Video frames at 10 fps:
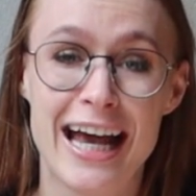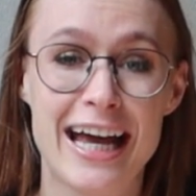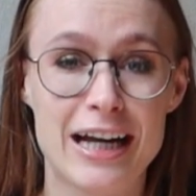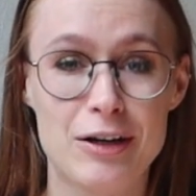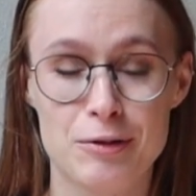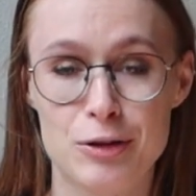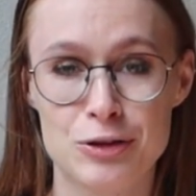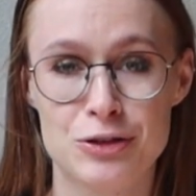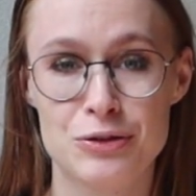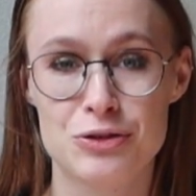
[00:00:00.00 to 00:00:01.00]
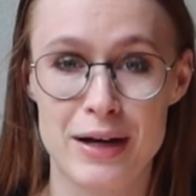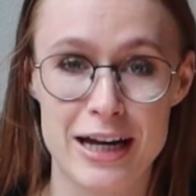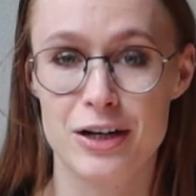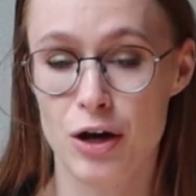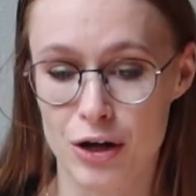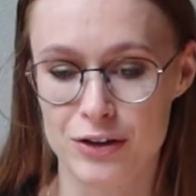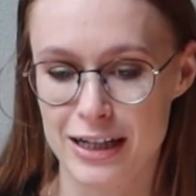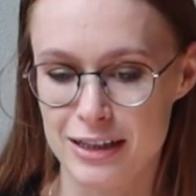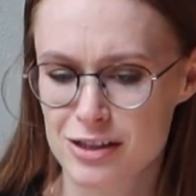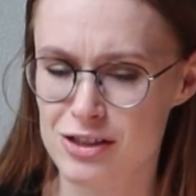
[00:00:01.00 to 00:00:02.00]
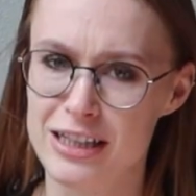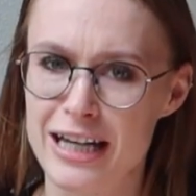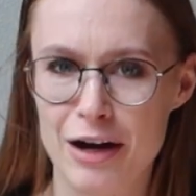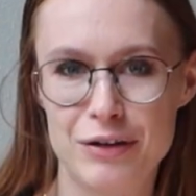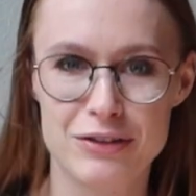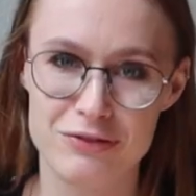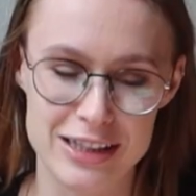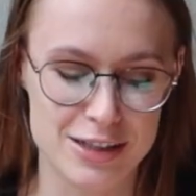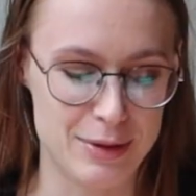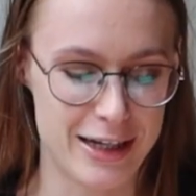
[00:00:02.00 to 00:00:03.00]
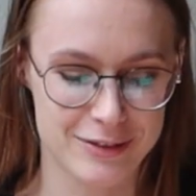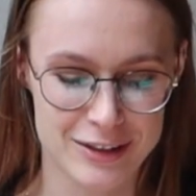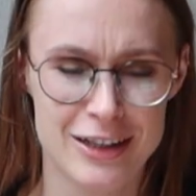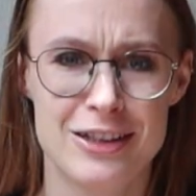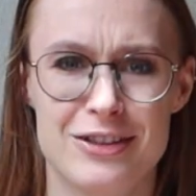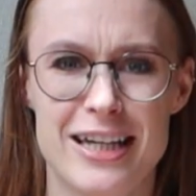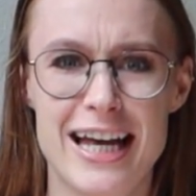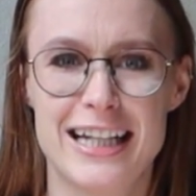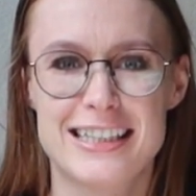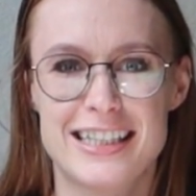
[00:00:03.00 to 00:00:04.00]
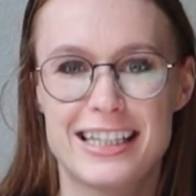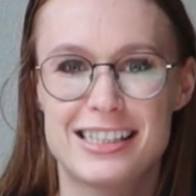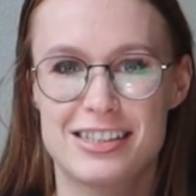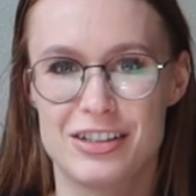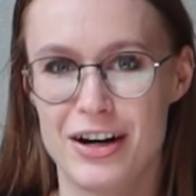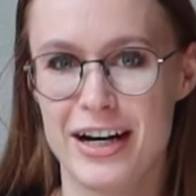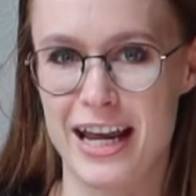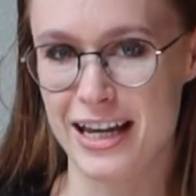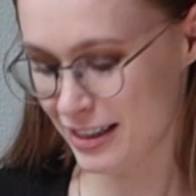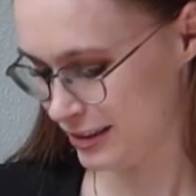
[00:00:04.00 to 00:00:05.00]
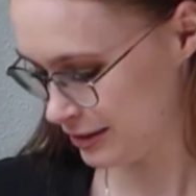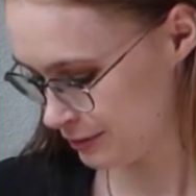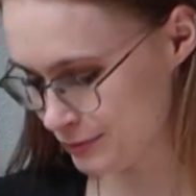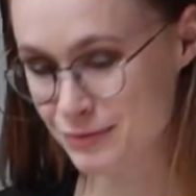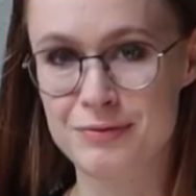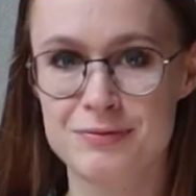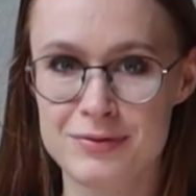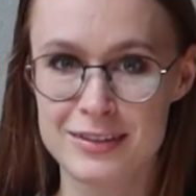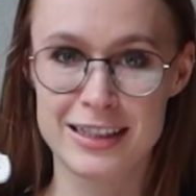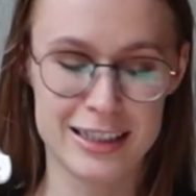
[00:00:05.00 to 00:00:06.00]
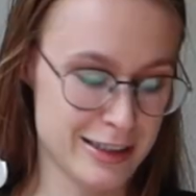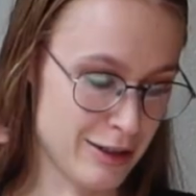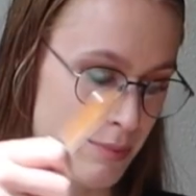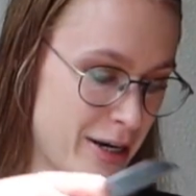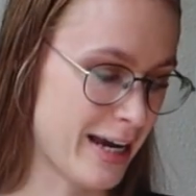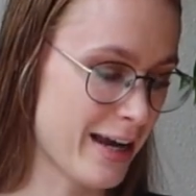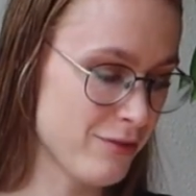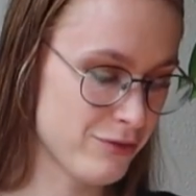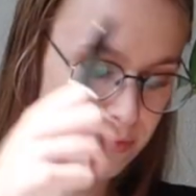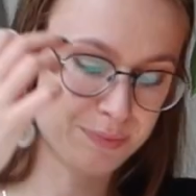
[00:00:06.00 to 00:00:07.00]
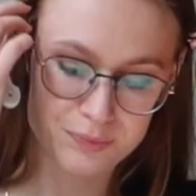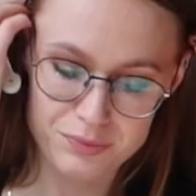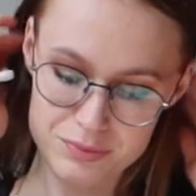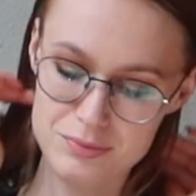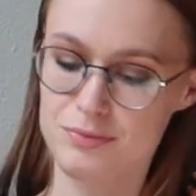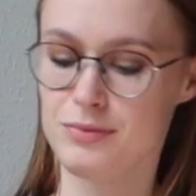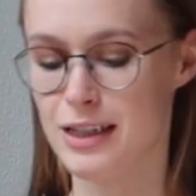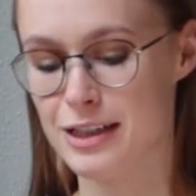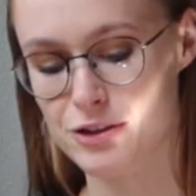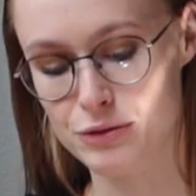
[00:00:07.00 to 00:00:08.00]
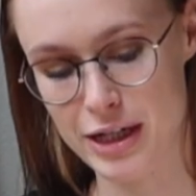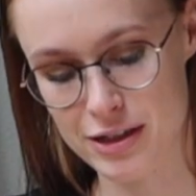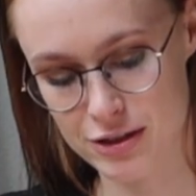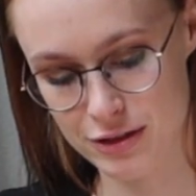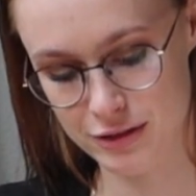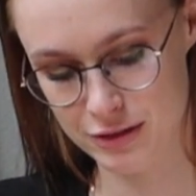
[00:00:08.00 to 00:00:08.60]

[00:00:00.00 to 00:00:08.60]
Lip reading: And I'll also try it on and see how it fits me. So yeah, let's get started. Got my knife. Let's do this.